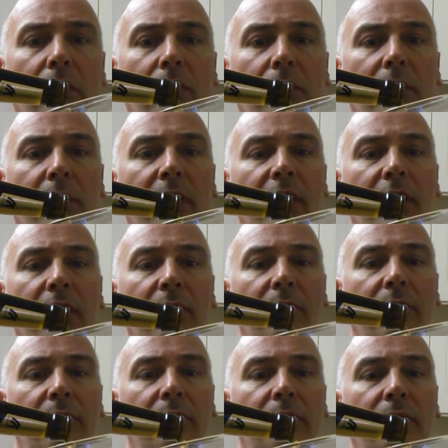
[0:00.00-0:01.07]

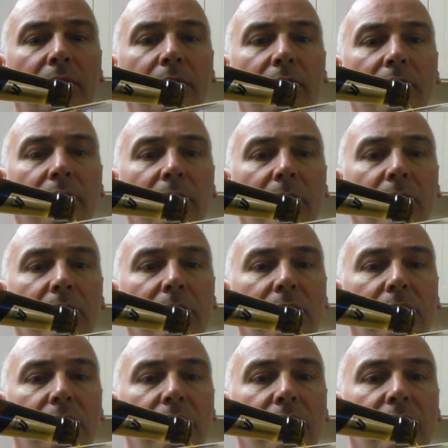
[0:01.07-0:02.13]
Cream,
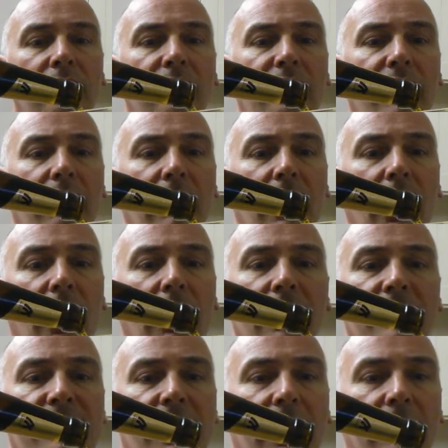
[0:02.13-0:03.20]
very
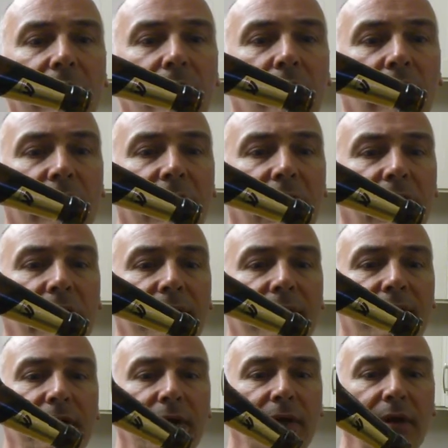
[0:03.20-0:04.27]
light tan coloured
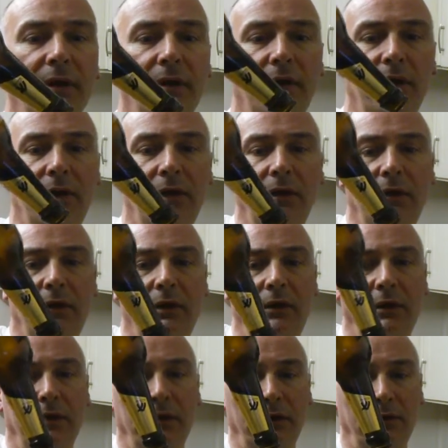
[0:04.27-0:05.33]
head.
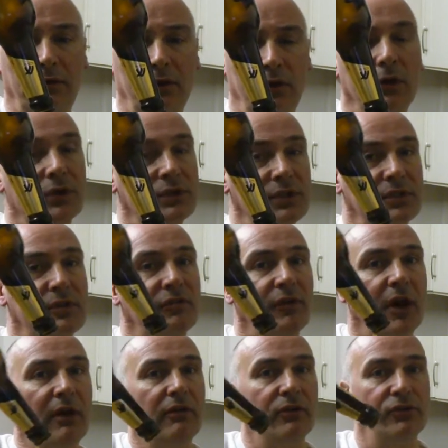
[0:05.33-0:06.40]
And of course it's a
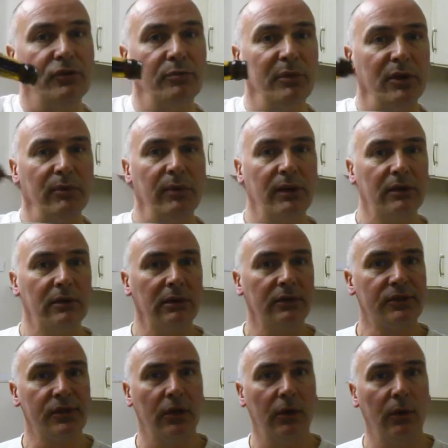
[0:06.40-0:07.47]
500ml
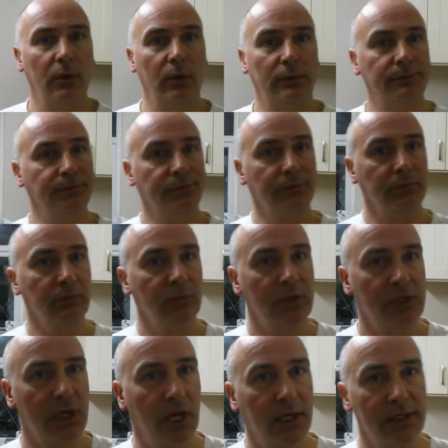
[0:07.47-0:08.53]
bottle, so
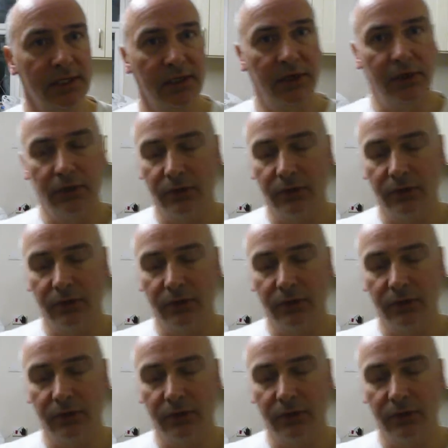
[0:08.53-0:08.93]
tight as a